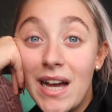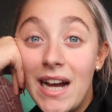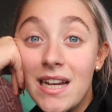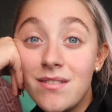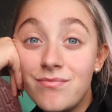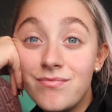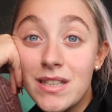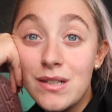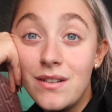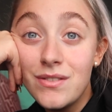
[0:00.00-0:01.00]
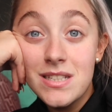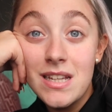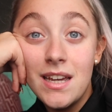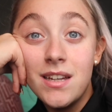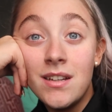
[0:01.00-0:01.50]
That's all I have to
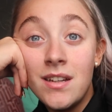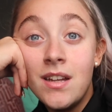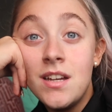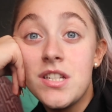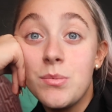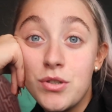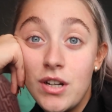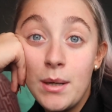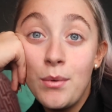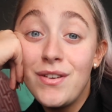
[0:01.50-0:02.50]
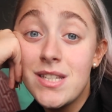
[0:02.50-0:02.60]
say. Subscribe if you